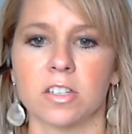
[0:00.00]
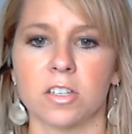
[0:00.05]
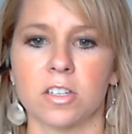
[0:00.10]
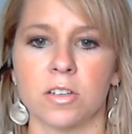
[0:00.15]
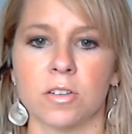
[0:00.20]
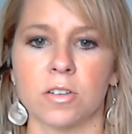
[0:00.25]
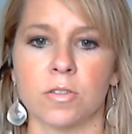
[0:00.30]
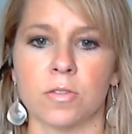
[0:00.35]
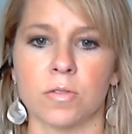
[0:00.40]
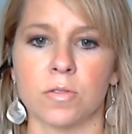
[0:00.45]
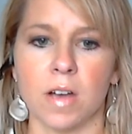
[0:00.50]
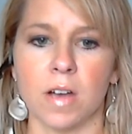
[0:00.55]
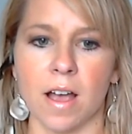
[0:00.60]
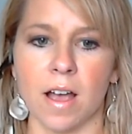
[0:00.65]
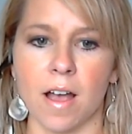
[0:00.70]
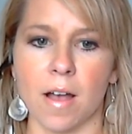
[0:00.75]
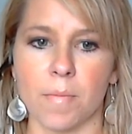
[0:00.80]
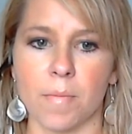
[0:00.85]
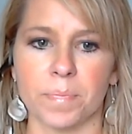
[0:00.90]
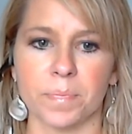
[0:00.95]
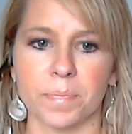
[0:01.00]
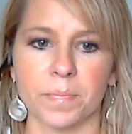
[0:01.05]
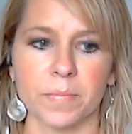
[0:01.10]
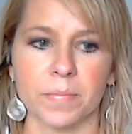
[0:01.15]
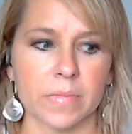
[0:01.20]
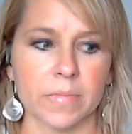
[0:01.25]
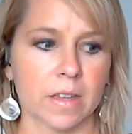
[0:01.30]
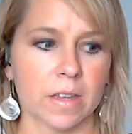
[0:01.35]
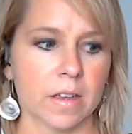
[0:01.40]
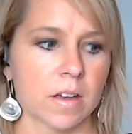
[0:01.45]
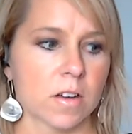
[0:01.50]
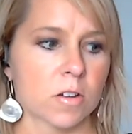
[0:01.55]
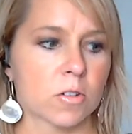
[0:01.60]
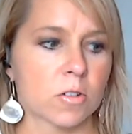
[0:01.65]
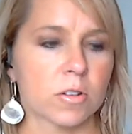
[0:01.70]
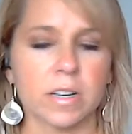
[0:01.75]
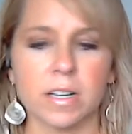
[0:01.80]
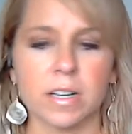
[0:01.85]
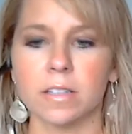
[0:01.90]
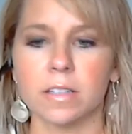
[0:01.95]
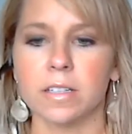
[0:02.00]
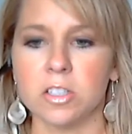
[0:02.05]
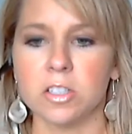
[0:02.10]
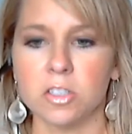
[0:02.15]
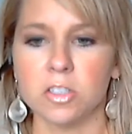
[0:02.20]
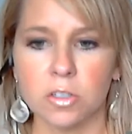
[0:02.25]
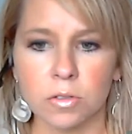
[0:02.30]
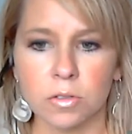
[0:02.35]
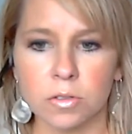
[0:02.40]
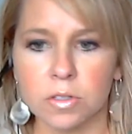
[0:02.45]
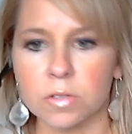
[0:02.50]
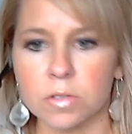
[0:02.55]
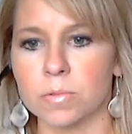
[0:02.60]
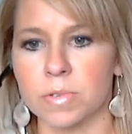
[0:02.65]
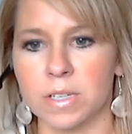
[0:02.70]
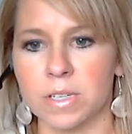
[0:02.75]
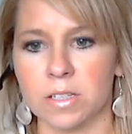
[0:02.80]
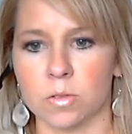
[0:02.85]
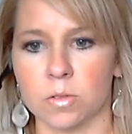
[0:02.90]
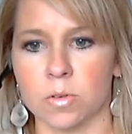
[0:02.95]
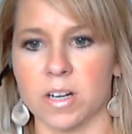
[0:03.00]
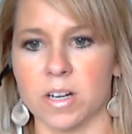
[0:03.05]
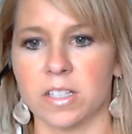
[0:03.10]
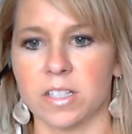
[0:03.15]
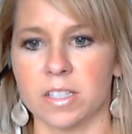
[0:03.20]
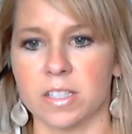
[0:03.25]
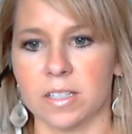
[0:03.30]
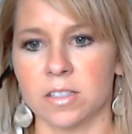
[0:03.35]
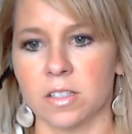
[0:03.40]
to critically choose a resource.